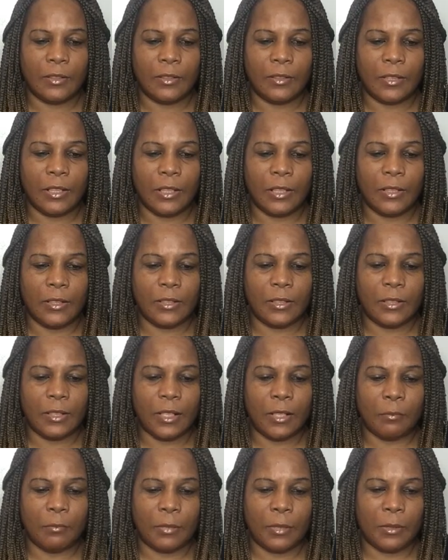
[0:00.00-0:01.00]
things that
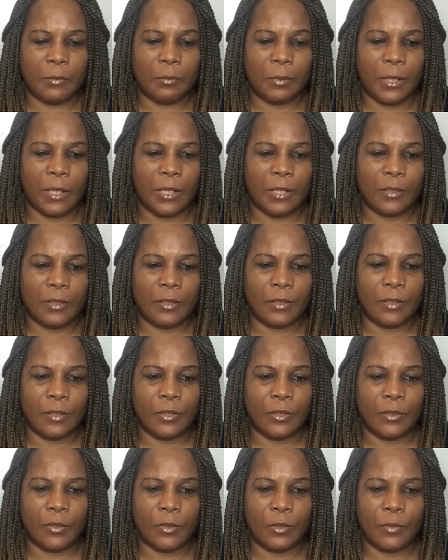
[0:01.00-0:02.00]
I buy, by at the
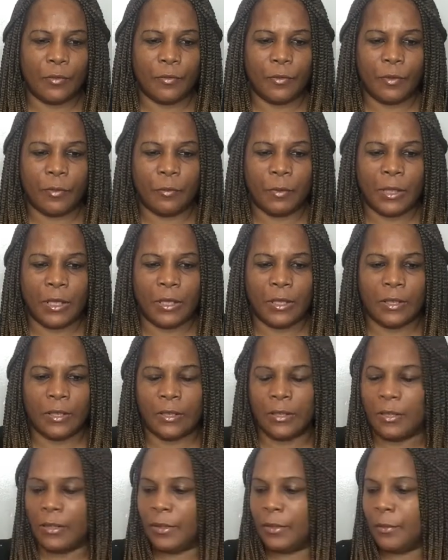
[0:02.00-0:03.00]
store for my
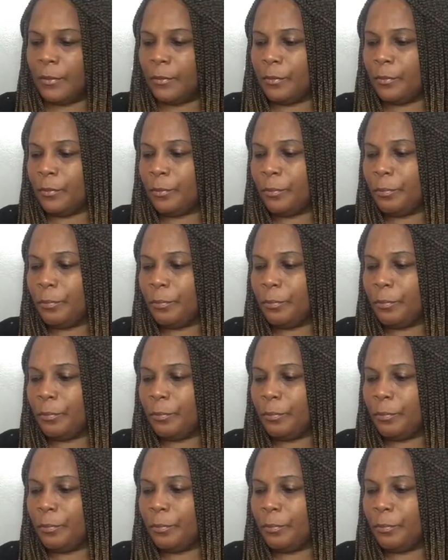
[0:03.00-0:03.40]
um